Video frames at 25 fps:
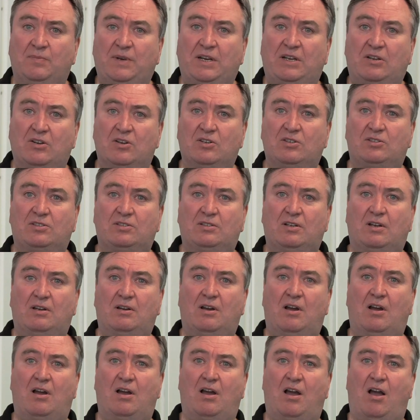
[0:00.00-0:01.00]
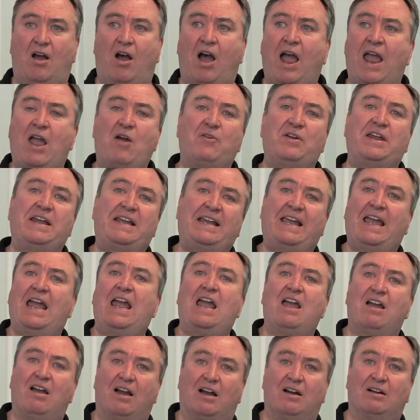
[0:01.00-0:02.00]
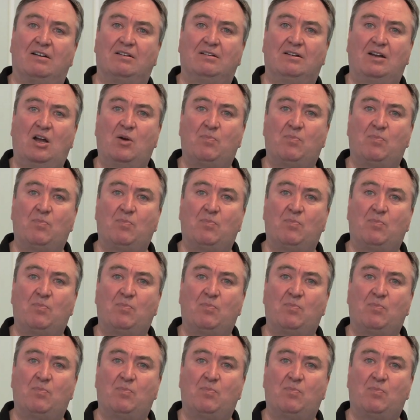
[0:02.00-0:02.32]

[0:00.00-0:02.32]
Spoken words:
because I only care